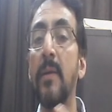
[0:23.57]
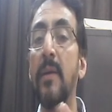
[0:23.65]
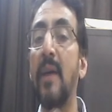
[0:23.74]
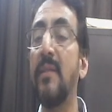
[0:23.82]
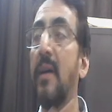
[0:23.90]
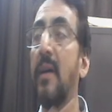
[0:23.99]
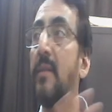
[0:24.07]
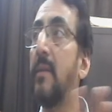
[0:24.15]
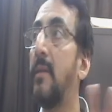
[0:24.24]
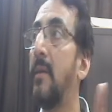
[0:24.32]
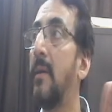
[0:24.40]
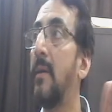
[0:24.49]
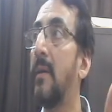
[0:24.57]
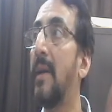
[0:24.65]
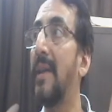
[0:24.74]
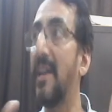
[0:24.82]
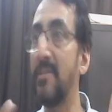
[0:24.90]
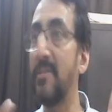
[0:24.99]
Kasat
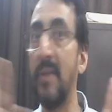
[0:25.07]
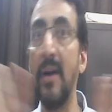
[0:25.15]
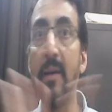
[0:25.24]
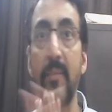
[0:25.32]
Rajayakshmaha.